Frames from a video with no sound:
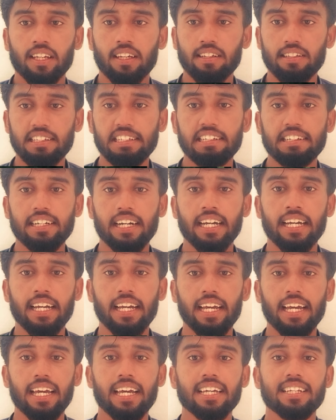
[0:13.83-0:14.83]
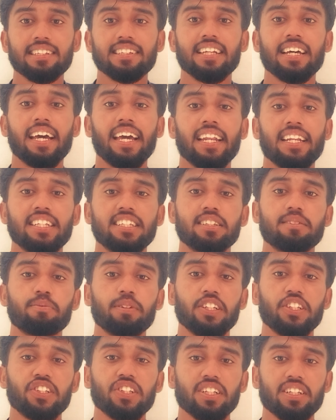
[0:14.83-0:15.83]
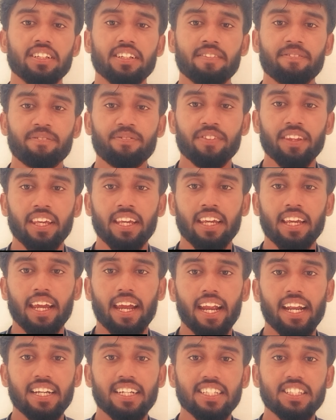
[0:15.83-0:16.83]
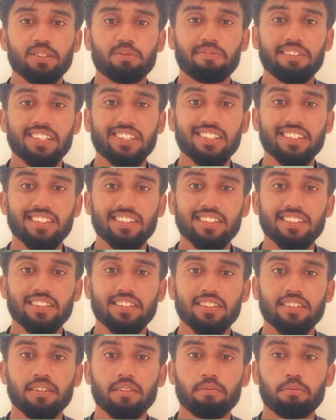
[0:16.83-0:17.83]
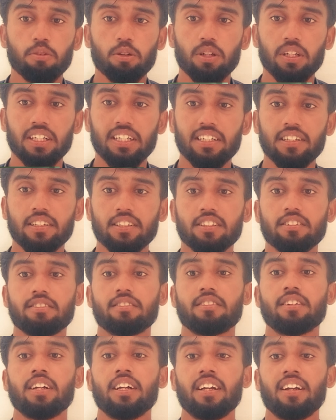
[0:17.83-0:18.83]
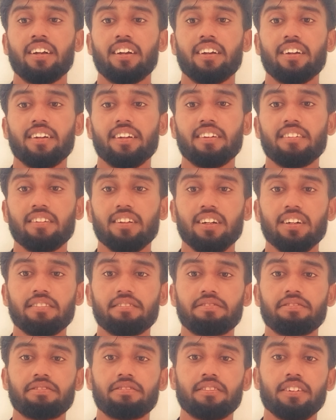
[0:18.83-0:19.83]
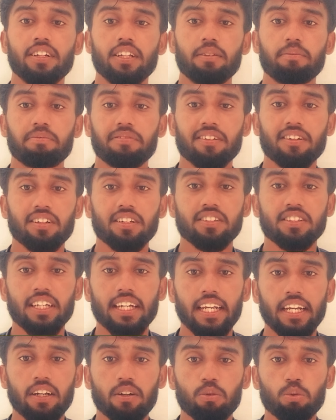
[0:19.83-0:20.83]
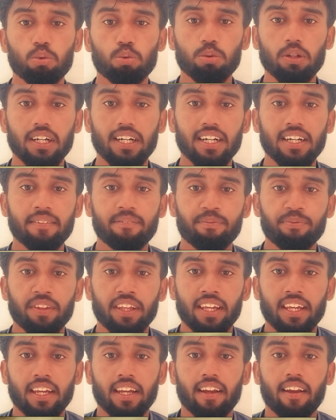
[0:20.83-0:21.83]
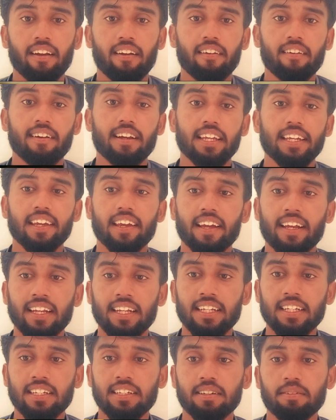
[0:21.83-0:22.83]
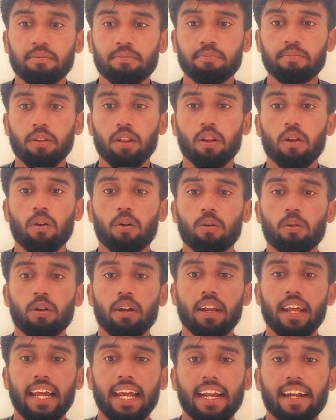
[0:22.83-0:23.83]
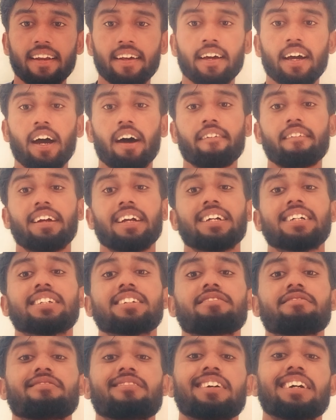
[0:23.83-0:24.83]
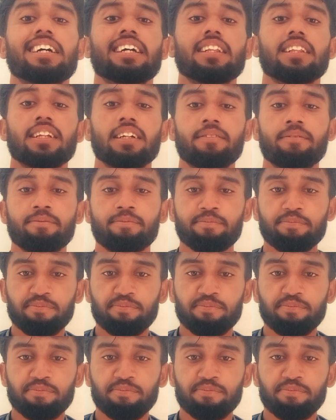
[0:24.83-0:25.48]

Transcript: Uh, as the anticipation, anticipations, bullets, devolve deeper into the intriguing plot that awaits, while